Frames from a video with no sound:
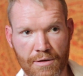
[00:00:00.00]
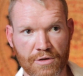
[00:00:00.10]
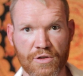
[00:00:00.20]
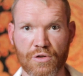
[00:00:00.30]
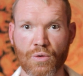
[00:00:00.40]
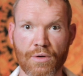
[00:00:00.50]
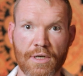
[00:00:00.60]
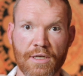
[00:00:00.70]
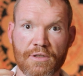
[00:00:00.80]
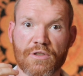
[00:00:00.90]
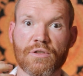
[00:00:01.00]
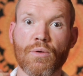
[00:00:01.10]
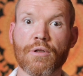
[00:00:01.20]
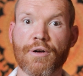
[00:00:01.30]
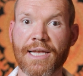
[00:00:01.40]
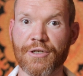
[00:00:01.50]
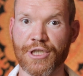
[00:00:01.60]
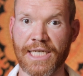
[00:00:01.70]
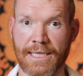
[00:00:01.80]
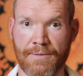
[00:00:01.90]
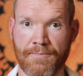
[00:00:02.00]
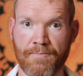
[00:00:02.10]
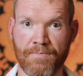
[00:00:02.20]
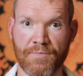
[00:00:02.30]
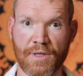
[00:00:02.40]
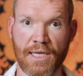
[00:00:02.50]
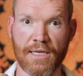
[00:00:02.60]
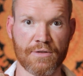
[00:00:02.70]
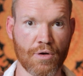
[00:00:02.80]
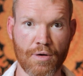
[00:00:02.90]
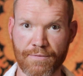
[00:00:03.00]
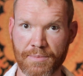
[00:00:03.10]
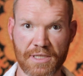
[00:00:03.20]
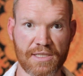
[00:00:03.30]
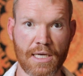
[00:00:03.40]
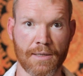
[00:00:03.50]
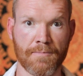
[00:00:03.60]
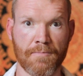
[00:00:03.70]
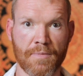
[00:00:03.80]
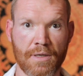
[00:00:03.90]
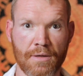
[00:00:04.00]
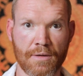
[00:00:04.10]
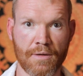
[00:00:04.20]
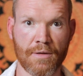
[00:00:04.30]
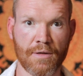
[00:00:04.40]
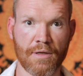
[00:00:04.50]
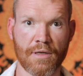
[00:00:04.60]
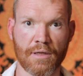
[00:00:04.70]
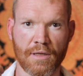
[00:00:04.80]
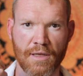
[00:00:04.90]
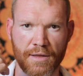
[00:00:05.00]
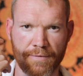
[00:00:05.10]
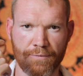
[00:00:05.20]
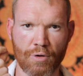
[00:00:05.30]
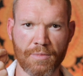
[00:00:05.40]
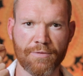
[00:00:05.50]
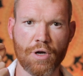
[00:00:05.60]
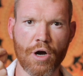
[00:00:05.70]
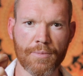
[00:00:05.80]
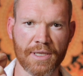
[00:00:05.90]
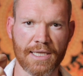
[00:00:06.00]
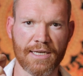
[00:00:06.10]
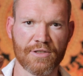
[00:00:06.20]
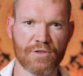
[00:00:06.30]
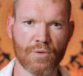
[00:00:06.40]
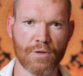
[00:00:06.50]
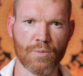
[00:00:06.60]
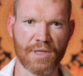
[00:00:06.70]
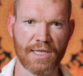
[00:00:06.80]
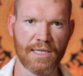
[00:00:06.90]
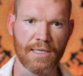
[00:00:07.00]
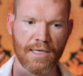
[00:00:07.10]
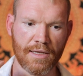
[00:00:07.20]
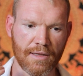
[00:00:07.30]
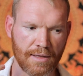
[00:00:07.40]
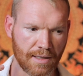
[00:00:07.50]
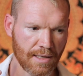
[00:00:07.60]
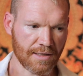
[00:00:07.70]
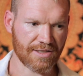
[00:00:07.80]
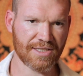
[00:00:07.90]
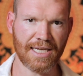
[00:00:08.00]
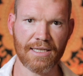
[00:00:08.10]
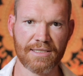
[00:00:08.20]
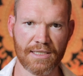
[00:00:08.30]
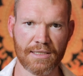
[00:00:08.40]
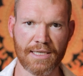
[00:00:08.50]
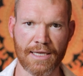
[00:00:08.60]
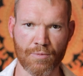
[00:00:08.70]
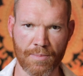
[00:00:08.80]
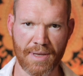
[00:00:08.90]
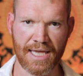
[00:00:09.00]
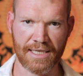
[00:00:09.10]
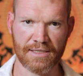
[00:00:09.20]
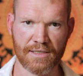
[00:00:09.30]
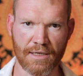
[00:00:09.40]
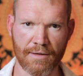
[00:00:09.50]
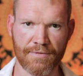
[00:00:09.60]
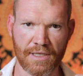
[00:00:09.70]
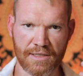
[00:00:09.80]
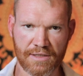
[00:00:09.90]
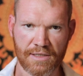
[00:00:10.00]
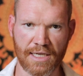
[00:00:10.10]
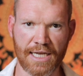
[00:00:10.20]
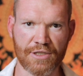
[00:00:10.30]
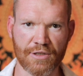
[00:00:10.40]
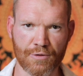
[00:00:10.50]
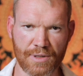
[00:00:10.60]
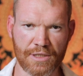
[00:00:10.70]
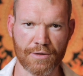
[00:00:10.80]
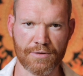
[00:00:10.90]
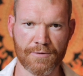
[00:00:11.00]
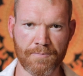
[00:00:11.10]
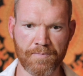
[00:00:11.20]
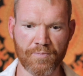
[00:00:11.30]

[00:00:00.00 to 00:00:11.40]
stored solar energy. It is all from the sun. The form of carbon that is stored within the skeleton and remains of these ancient creatures.